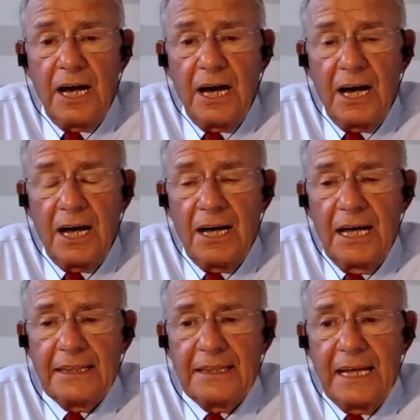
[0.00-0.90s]

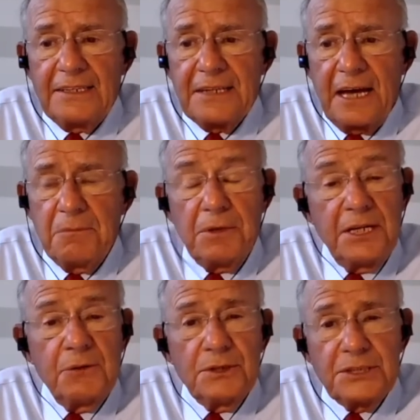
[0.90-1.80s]
at that time, but
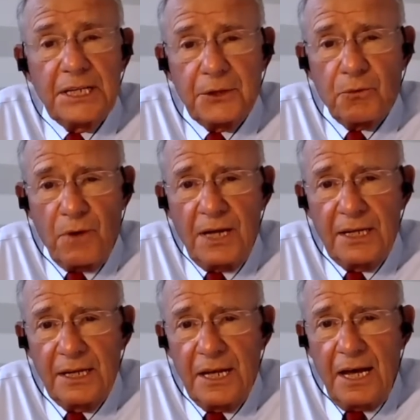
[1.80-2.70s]
it was at the
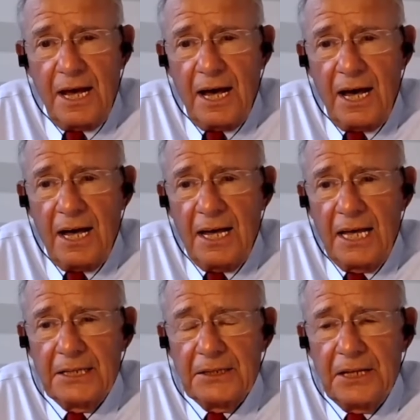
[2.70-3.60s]
ready.
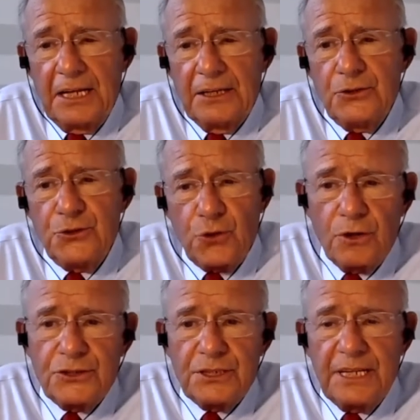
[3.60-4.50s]
And in
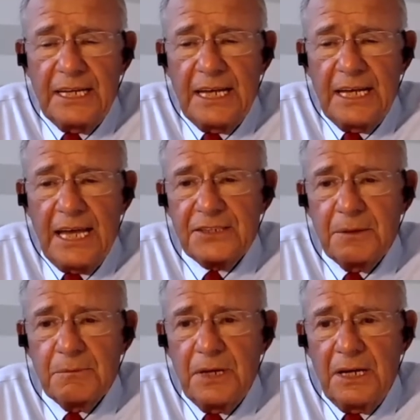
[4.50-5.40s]
Georgia, they had
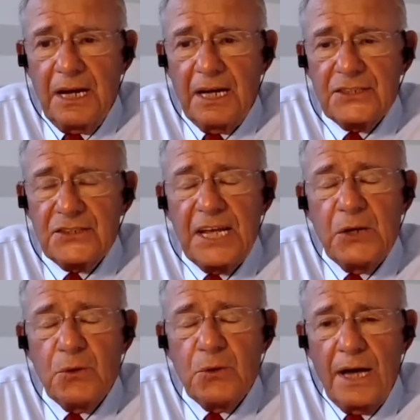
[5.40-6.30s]
some
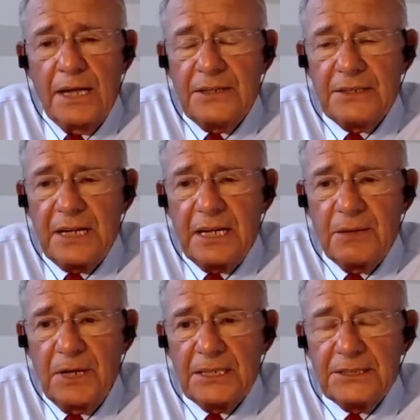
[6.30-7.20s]
statewide
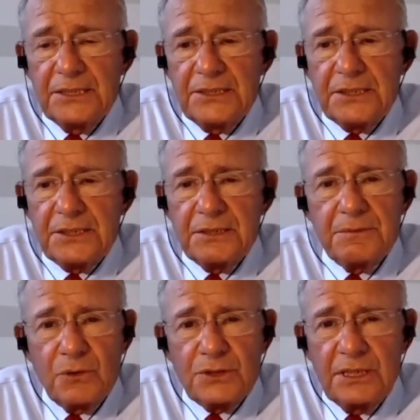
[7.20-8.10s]
telemedicine system,
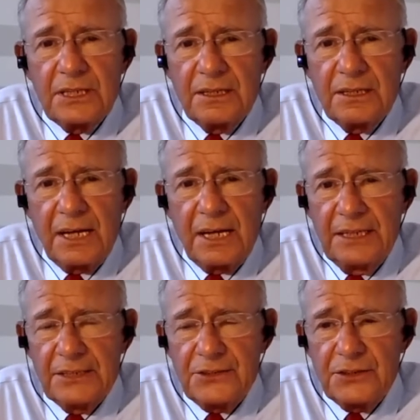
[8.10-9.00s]
mostly
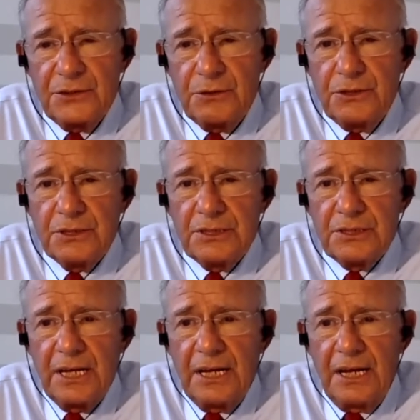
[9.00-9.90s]
connecting
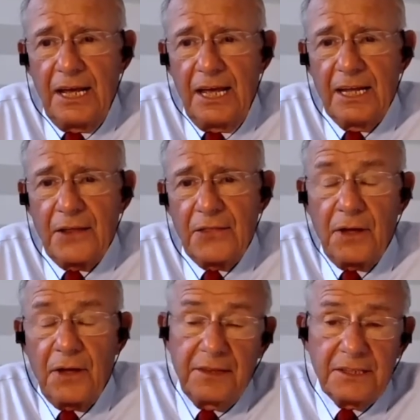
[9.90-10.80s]
institutions. And I
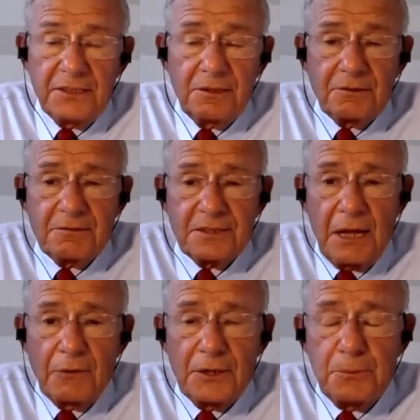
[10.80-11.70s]
thought this
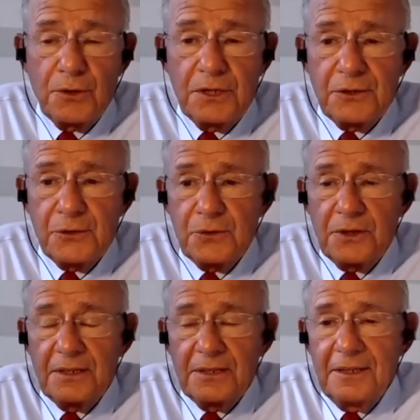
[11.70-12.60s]
sounded pretty
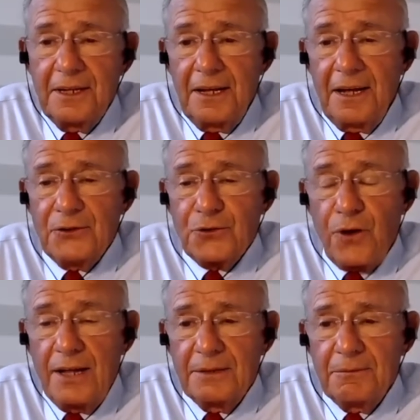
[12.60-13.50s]
cool, and I
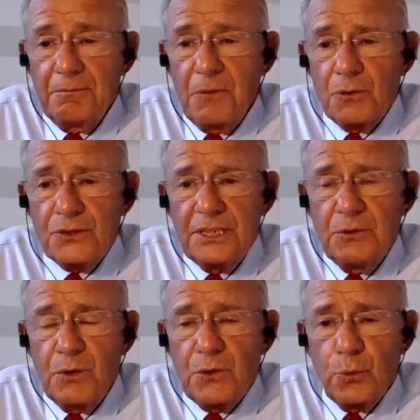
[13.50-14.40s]
tried it, mostly
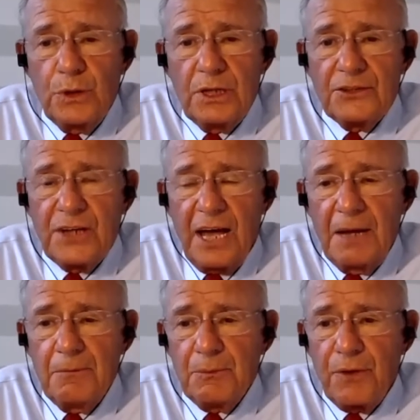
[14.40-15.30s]
with
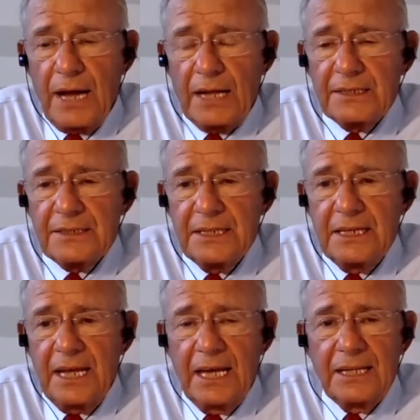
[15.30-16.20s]
real-time
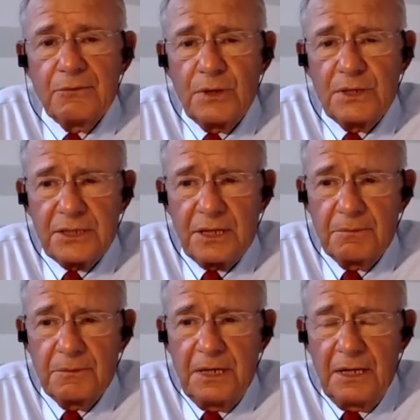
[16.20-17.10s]
practicing and with
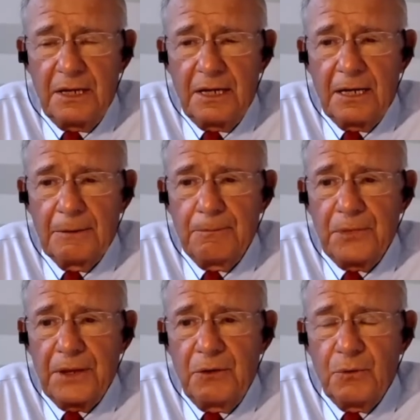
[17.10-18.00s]
some
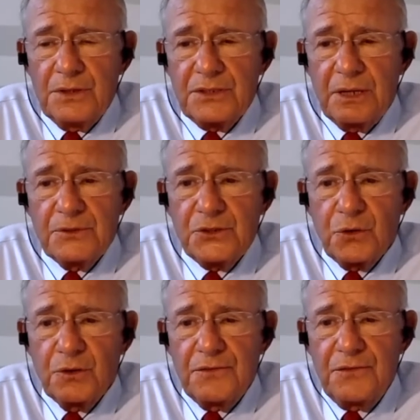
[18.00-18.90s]

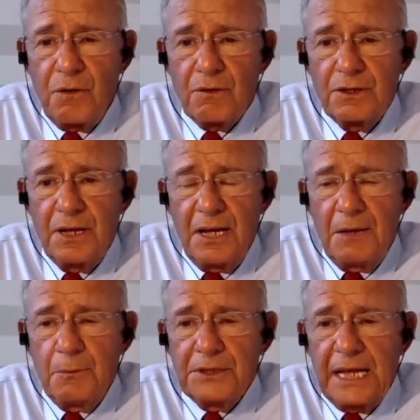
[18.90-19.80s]
store and forward.
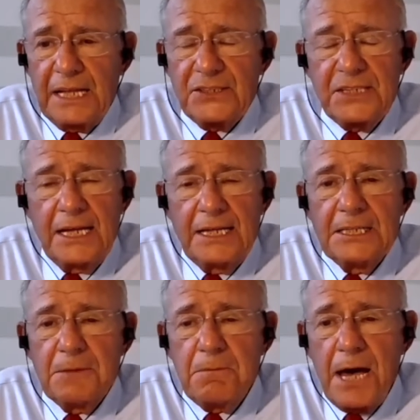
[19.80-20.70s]
But that stayed
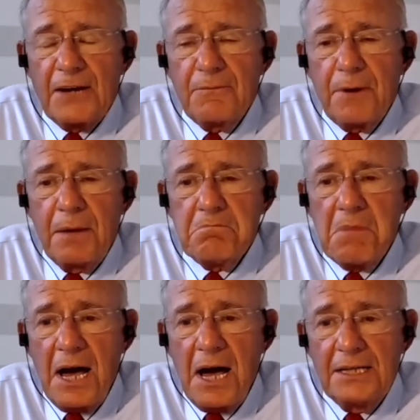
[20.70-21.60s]
in the back of my
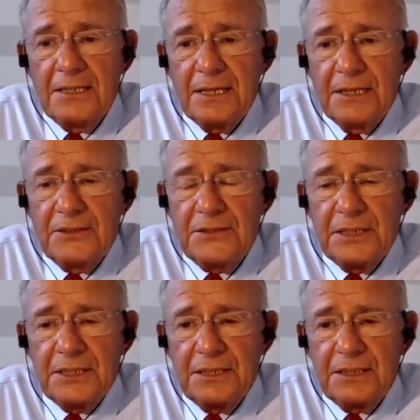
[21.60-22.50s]
mind
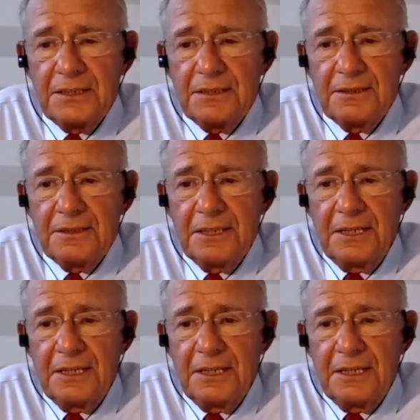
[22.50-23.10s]
until